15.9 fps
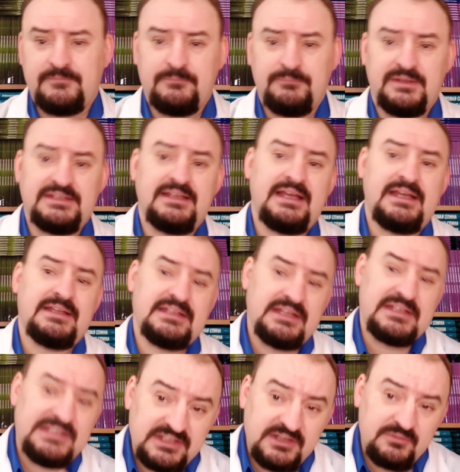But then
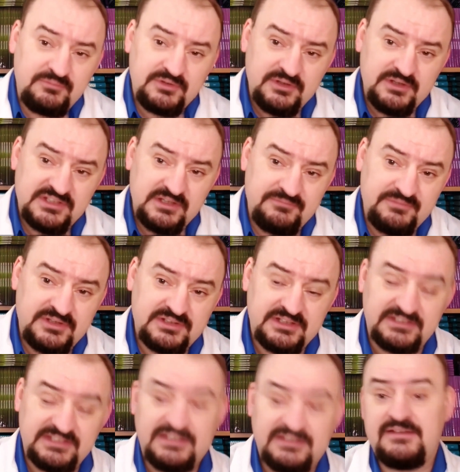there's humoral
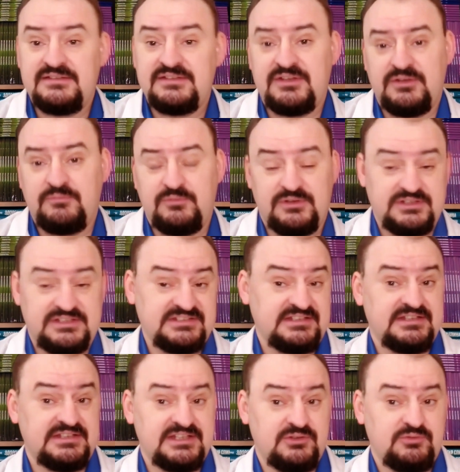immunity. Humor is a
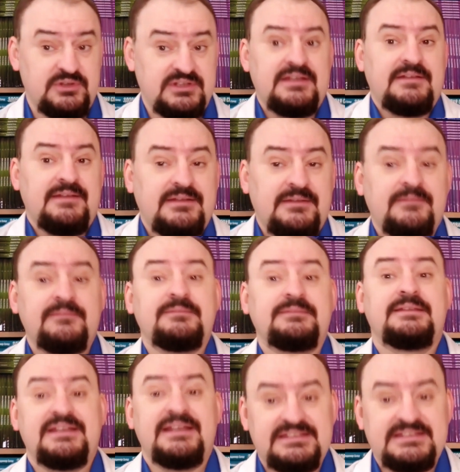liquid.
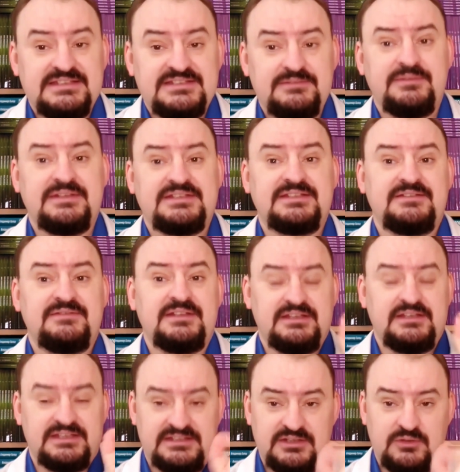This is
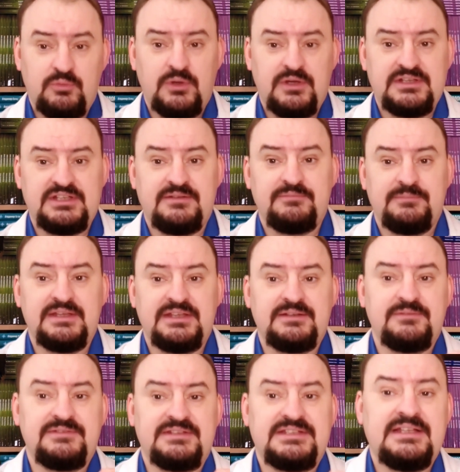specifically the work of B
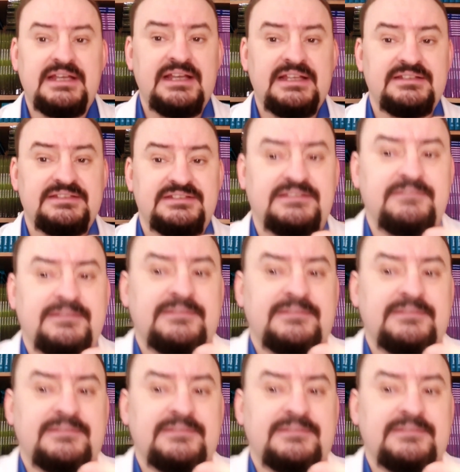lymphocytes.